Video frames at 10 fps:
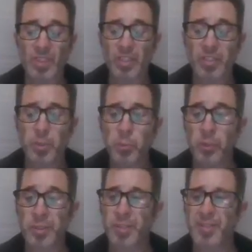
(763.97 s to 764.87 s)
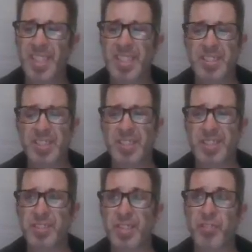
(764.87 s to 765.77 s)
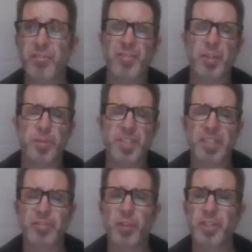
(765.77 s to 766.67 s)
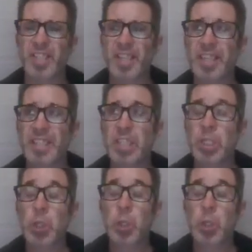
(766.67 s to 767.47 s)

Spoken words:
That's important. So if it has just says like 50% of RDA